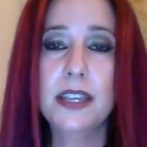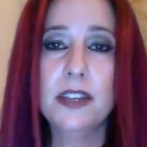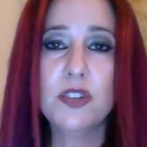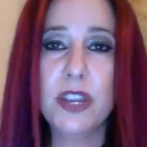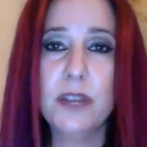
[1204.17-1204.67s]

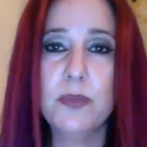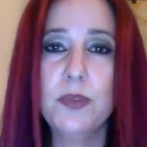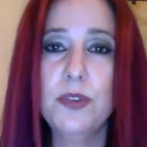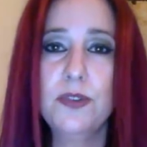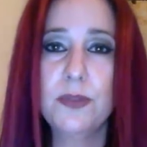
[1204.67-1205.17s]
Try and
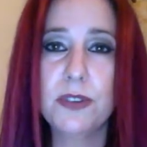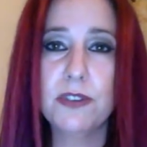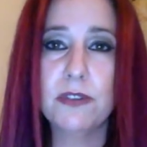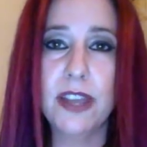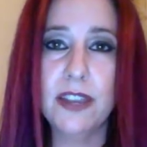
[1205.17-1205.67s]
move through your
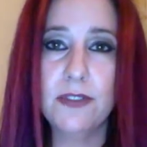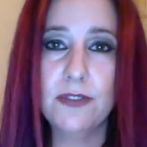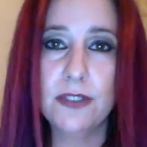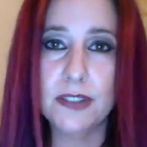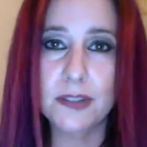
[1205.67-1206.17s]
life
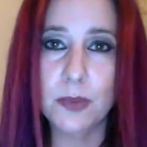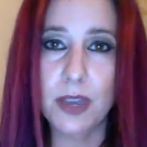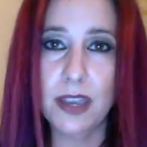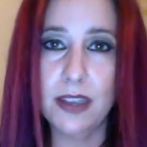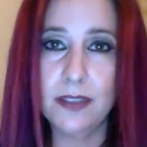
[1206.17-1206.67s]
this
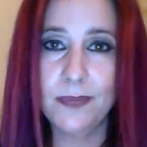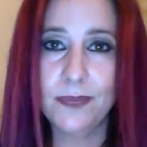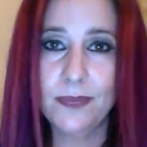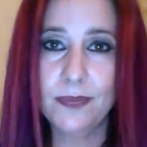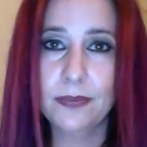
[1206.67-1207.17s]
way.
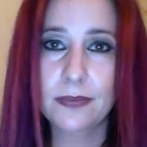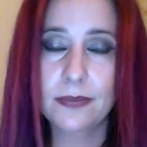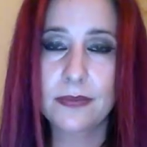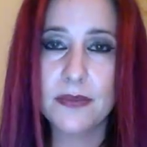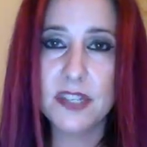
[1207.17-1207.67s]

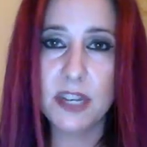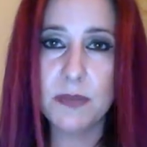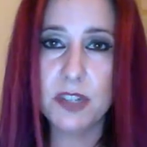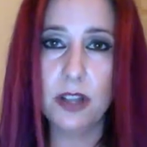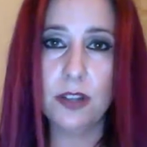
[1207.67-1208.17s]
Sit up
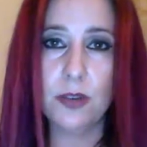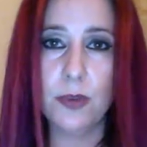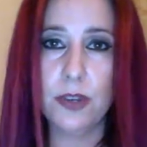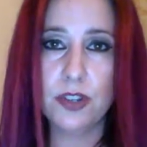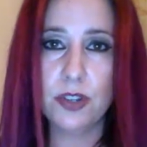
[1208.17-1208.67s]
taller, roll
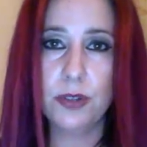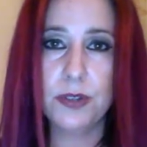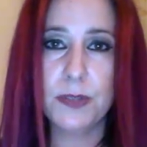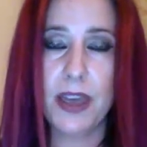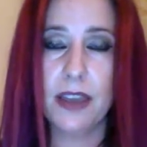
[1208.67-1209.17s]
your
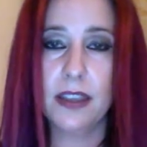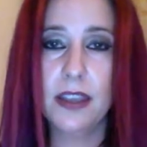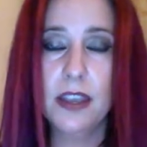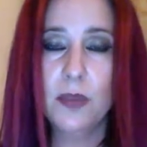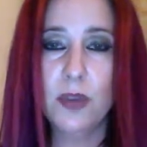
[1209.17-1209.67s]
shoulders back.
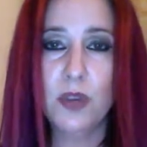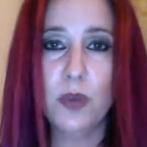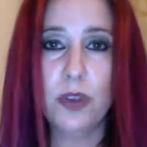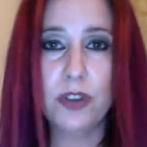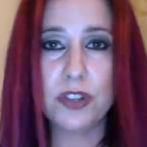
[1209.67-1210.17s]
When you
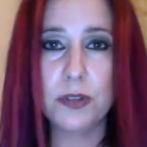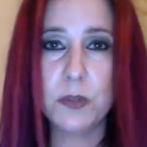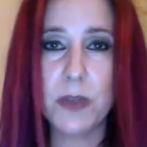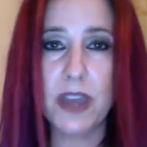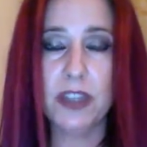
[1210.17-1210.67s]
roll your shoulders
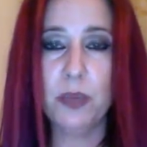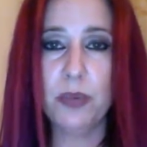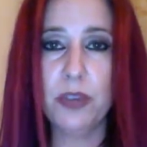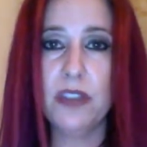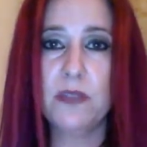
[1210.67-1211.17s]
back, you
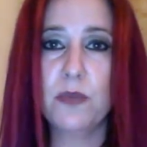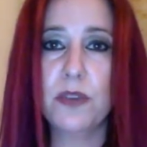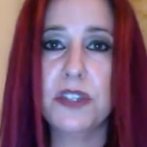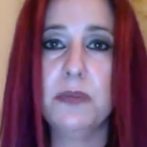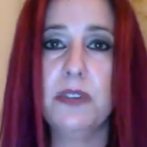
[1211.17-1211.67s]
breathe more
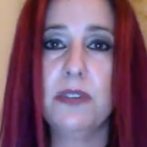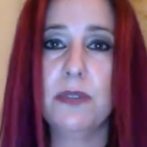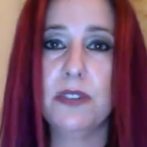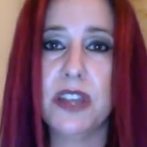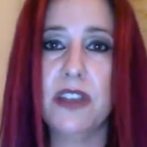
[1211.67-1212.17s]
deeply through
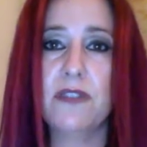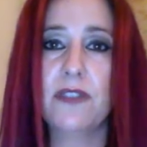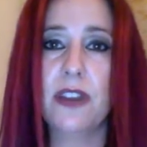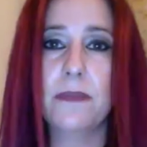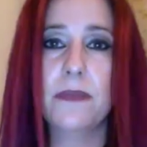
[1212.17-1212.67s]
your
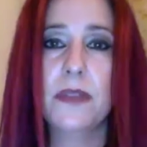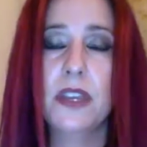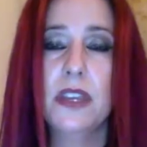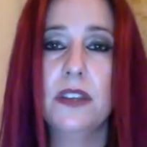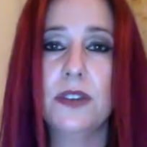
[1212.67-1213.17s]
diaphragm.
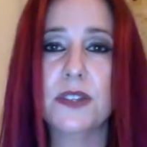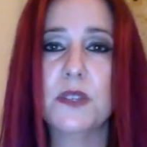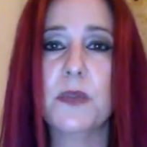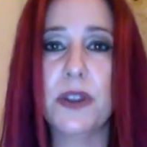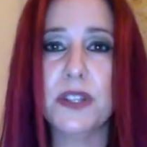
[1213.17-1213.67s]
You
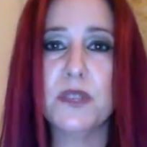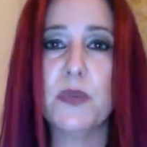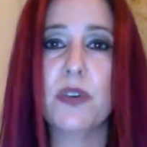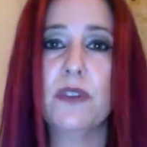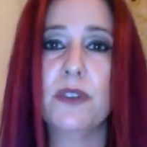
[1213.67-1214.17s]
experience
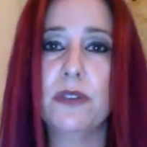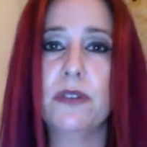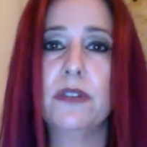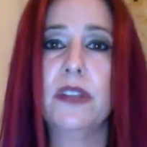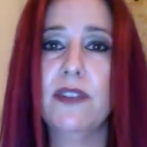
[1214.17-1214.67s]
more of your
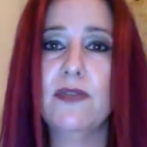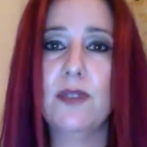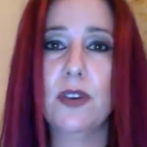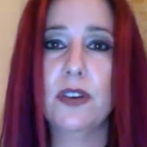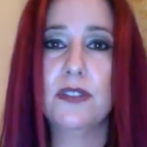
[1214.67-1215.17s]
own life
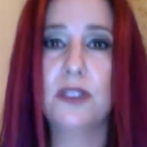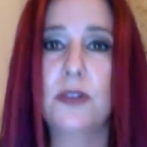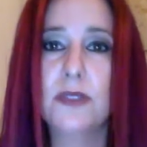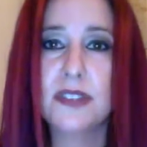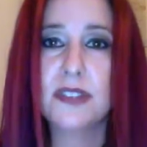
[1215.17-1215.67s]
force.
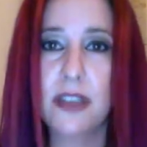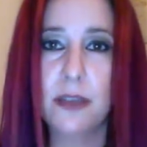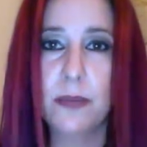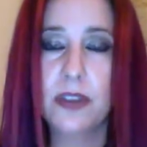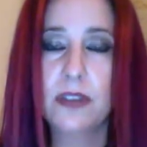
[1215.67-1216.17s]
Don't
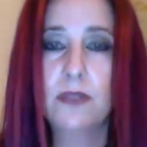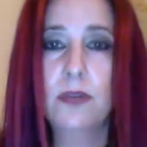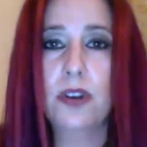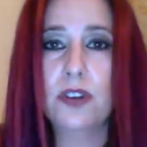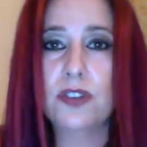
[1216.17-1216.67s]
slump.
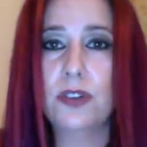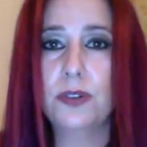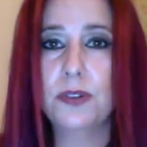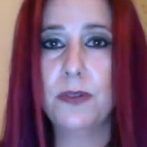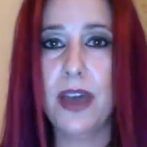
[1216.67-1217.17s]
Roll your
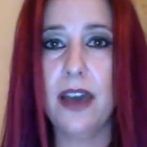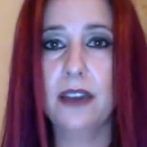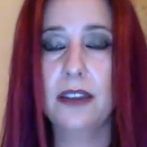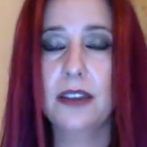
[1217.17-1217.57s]
shoulders back.